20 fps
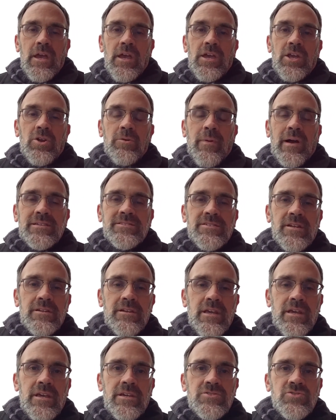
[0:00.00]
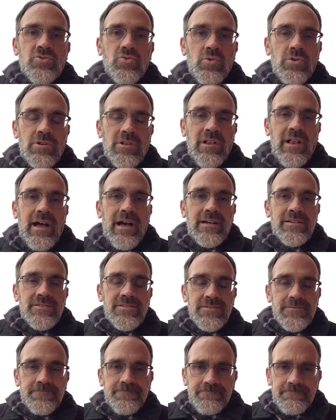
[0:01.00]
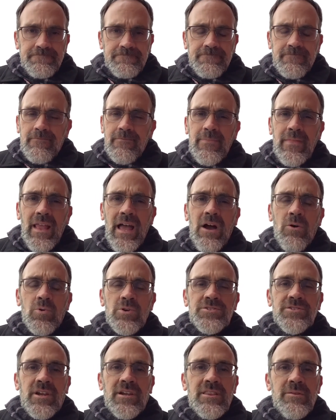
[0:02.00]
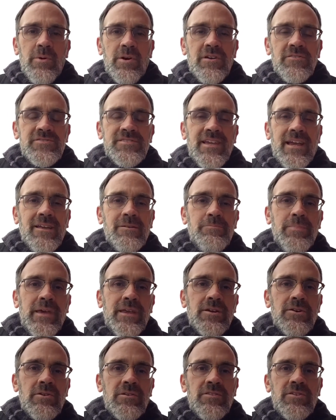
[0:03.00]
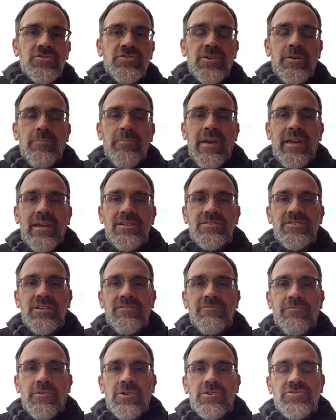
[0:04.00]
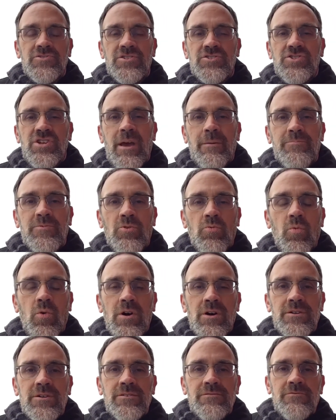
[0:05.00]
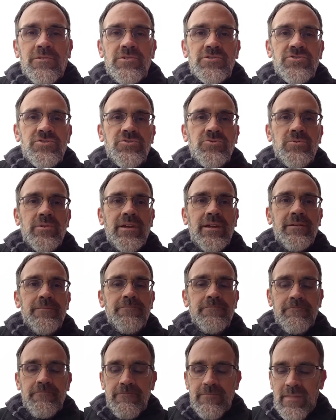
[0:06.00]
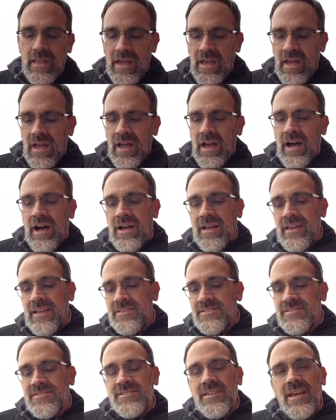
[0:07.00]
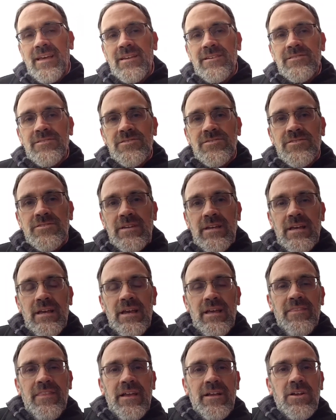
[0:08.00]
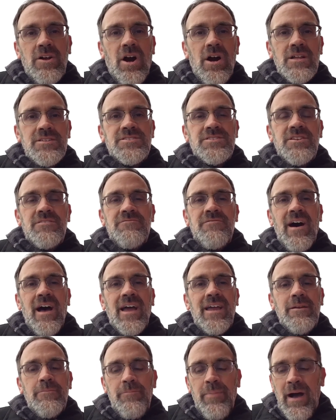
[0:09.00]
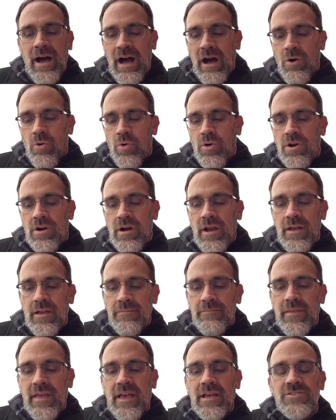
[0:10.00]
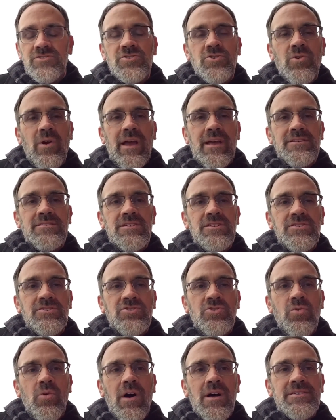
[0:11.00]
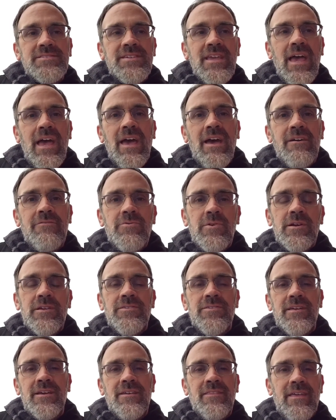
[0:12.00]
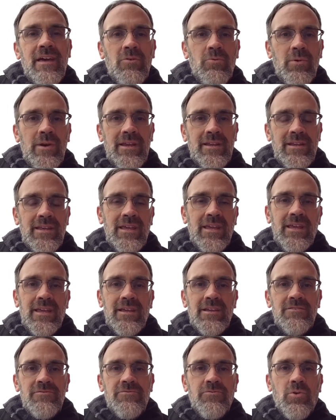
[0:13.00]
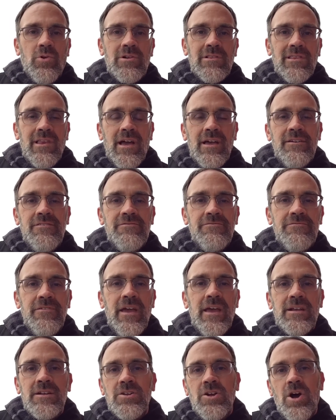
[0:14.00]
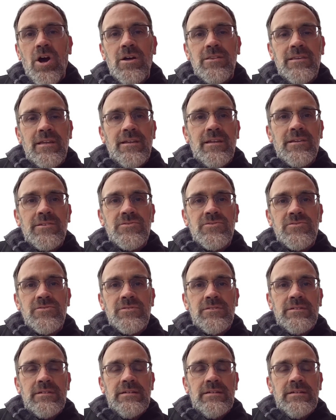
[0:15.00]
In my Sunday school class, we're studying the book of 2 Peter, and there's an amazing verse in chapter 1, verse 3. It says that God's divine power has granted to us everything that we need for life and godliness,